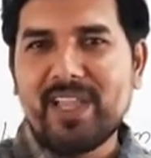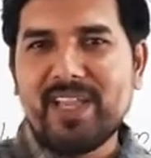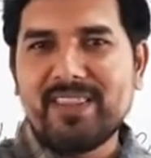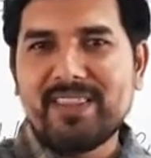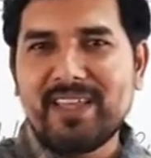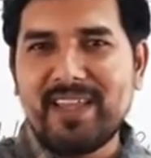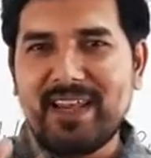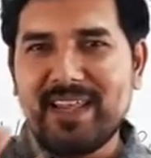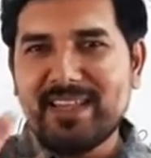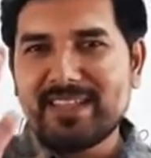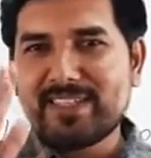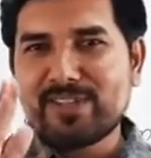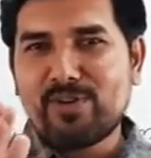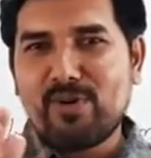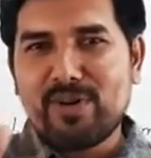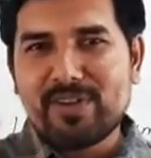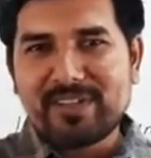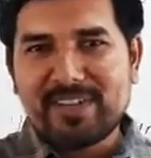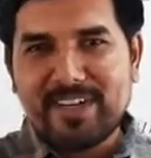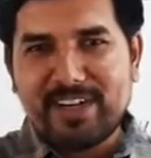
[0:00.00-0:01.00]
The least
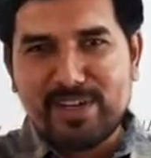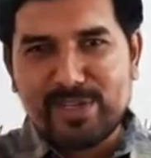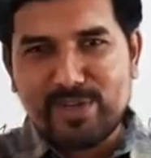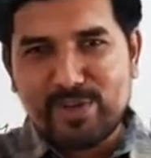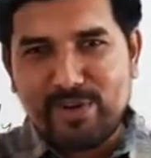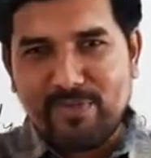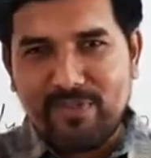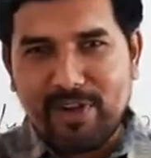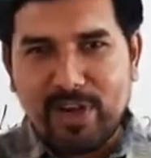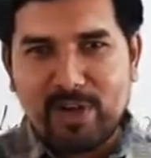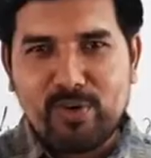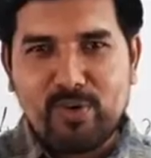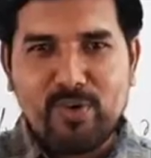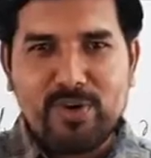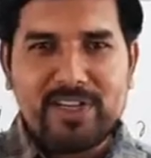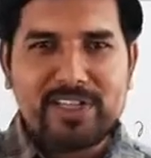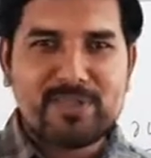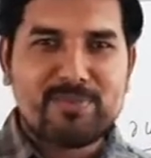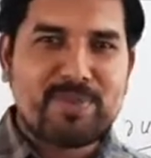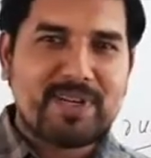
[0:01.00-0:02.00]
concentration of
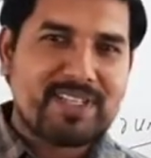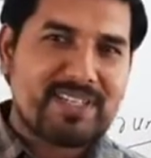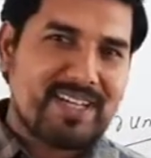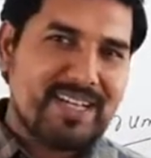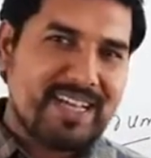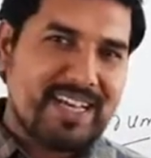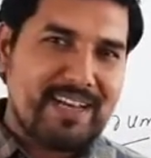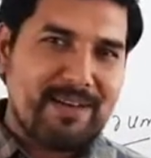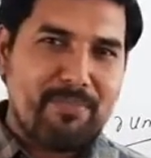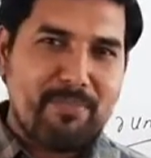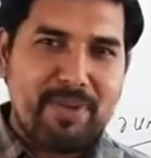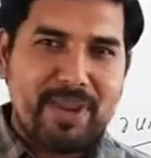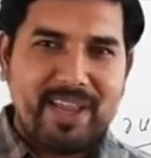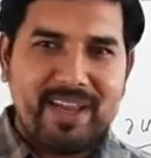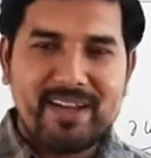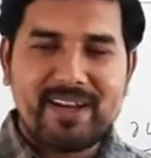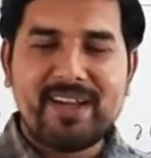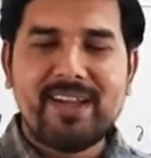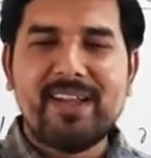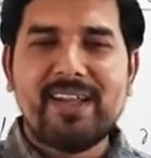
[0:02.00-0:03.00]
alcohol is present in
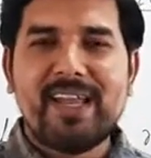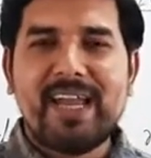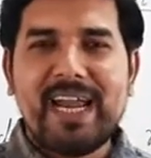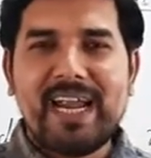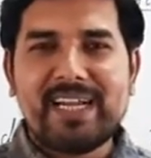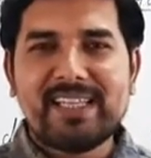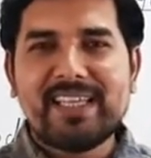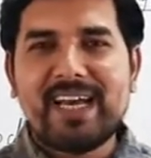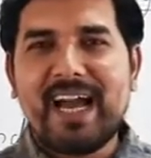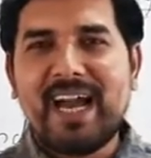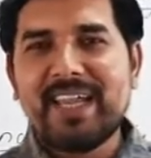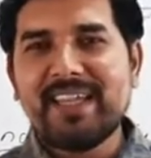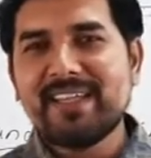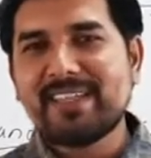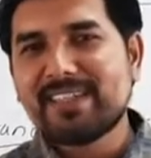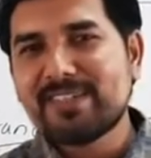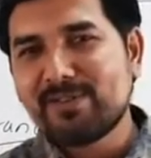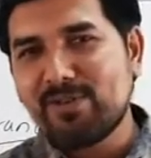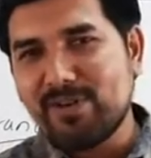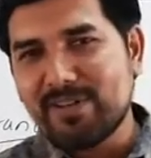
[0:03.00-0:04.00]
beer, and the
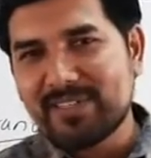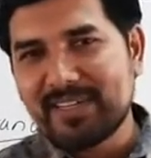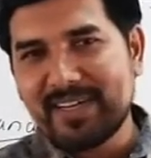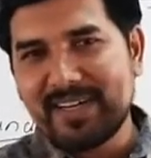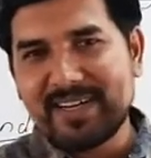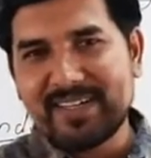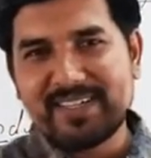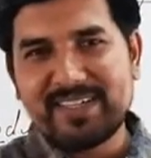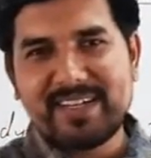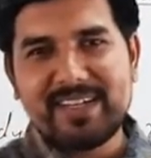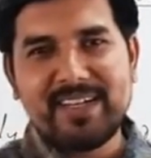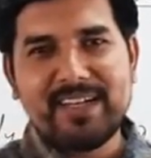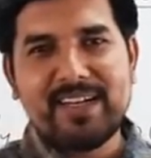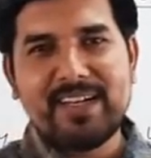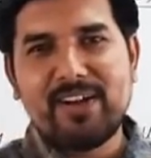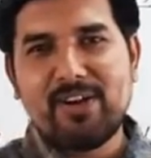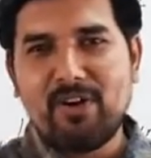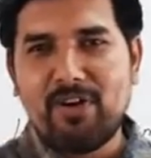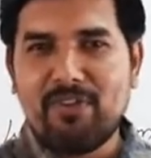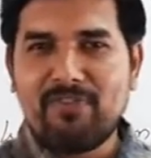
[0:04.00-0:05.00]
highest
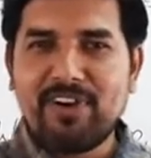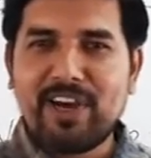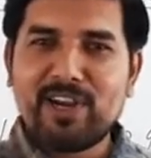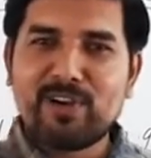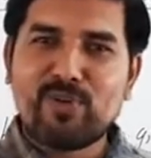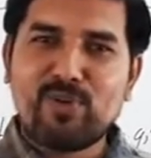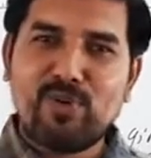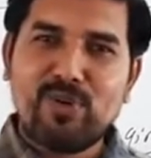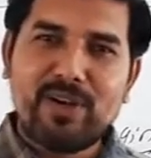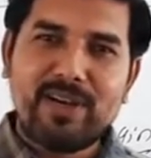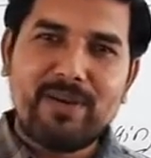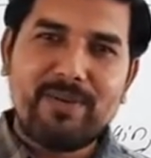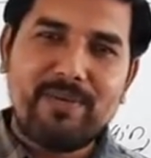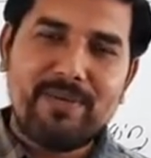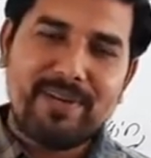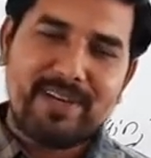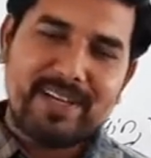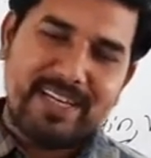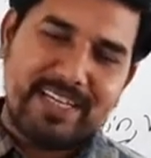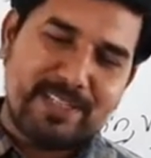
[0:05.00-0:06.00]
concentration of
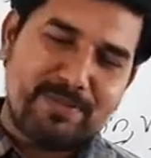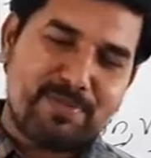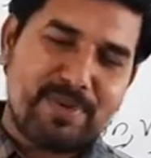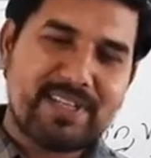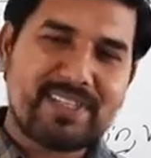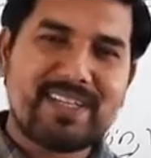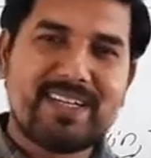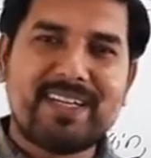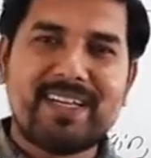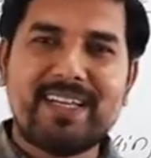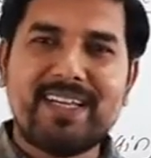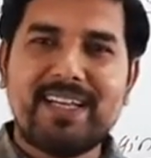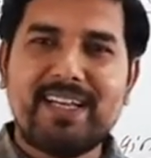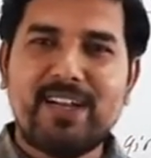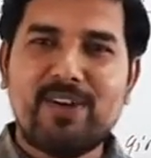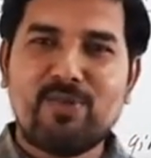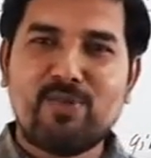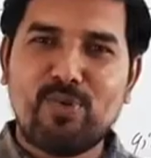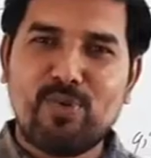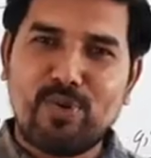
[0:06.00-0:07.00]
alcohol is present
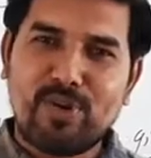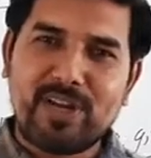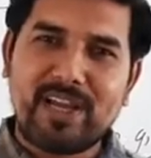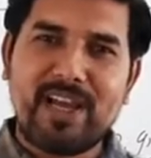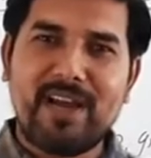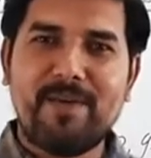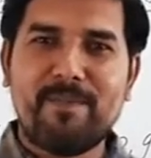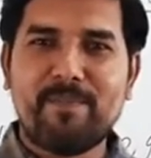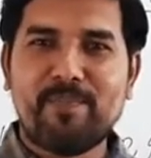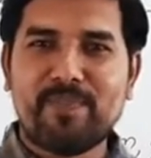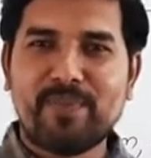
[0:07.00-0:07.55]
in vodka.